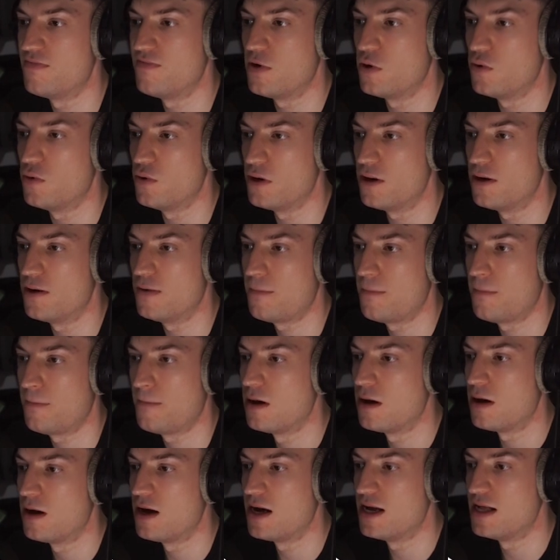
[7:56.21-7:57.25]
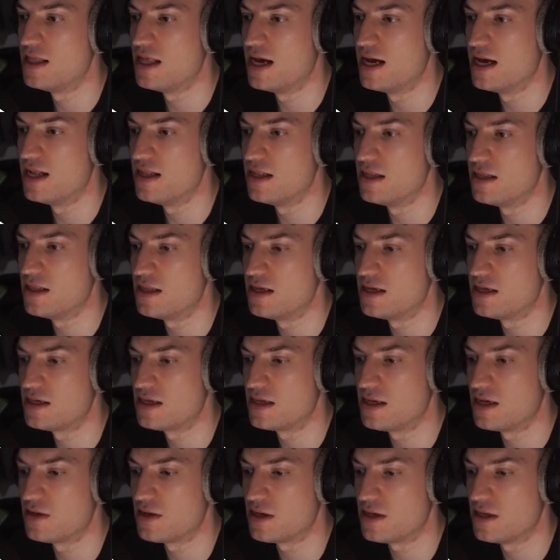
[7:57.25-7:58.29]
folder. And then this
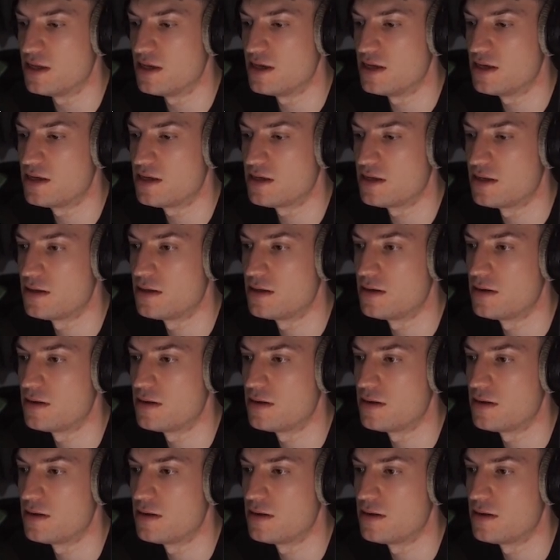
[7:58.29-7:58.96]
sounds like this.